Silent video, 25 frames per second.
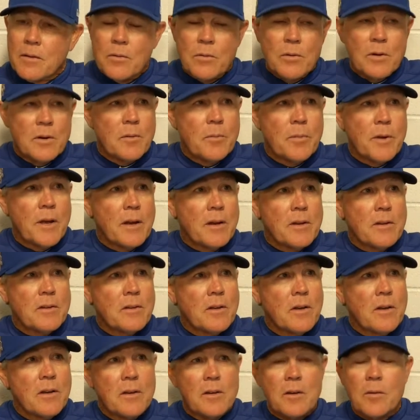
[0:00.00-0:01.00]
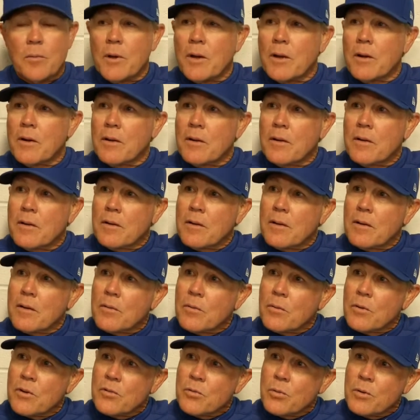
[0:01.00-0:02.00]
What about are you still talking about? second.
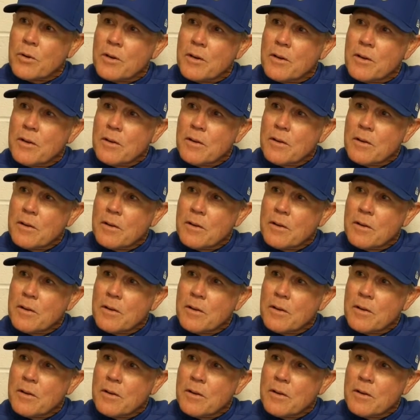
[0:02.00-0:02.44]
Which one?